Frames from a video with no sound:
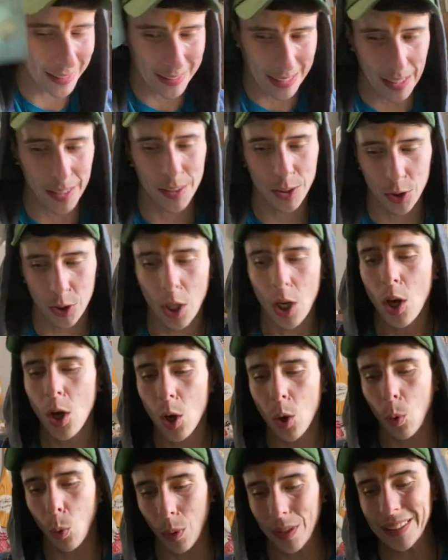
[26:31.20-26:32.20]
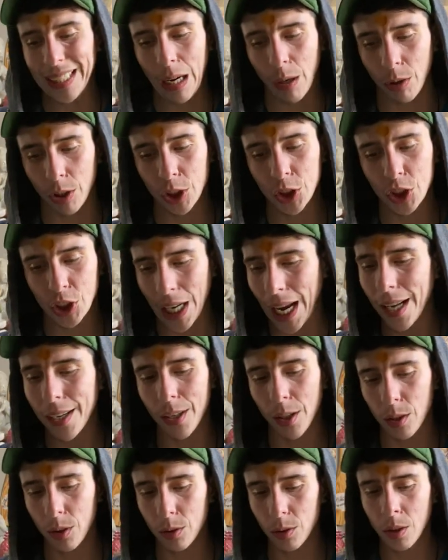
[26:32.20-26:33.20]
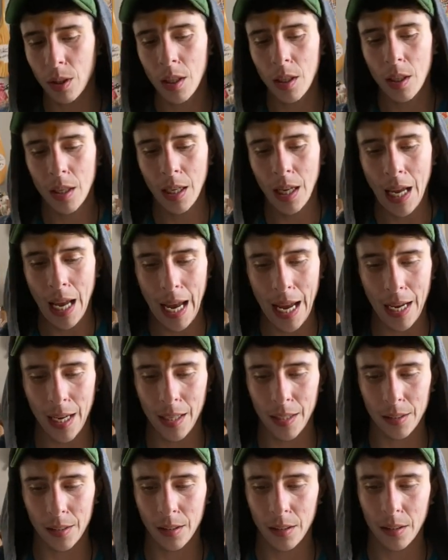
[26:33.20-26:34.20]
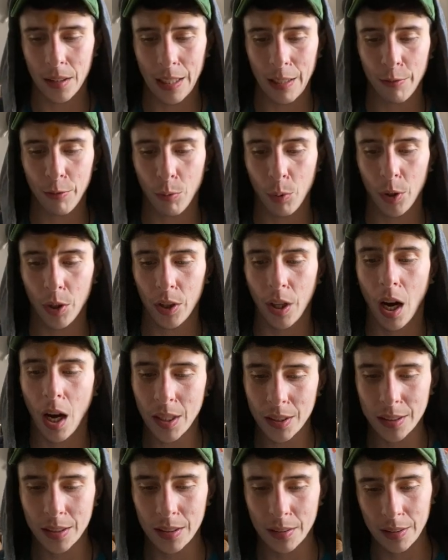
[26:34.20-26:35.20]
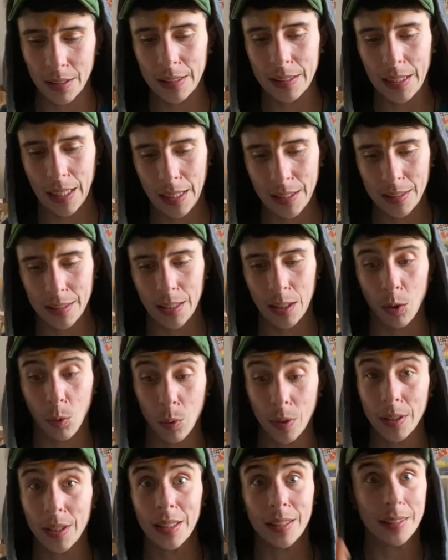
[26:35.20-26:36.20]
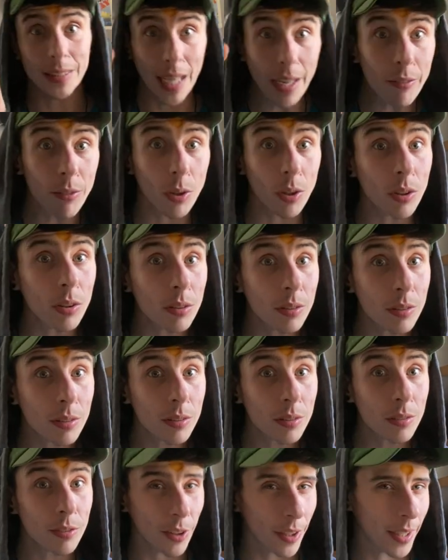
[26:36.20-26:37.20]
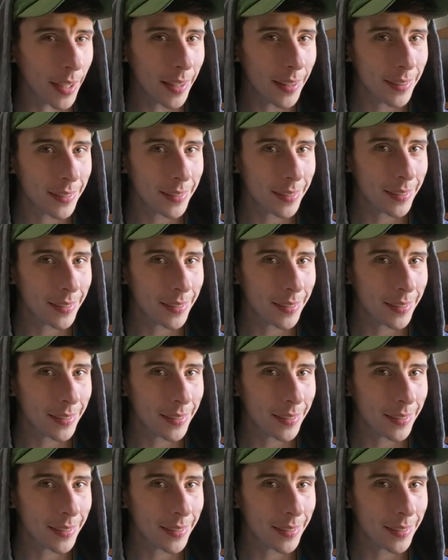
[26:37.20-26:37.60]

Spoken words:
dance with our shadow. And if we're constantly dancing with the devil, right?